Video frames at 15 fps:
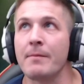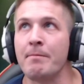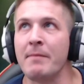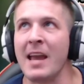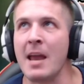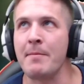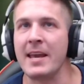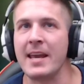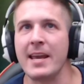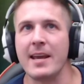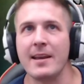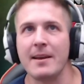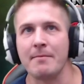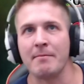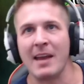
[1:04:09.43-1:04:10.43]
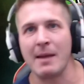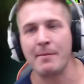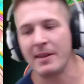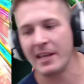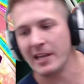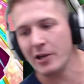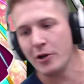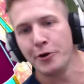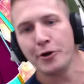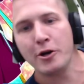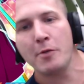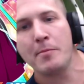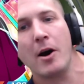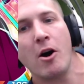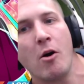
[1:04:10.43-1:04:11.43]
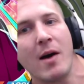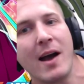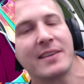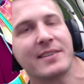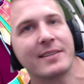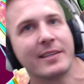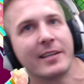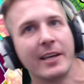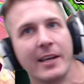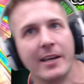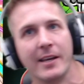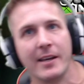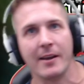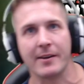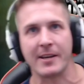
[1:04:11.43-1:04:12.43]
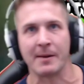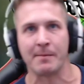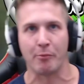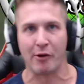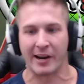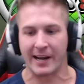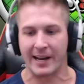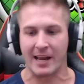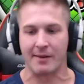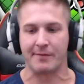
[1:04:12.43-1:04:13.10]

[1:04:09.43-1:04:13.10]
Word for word: Maybe, maybe the Oob OST can bring it in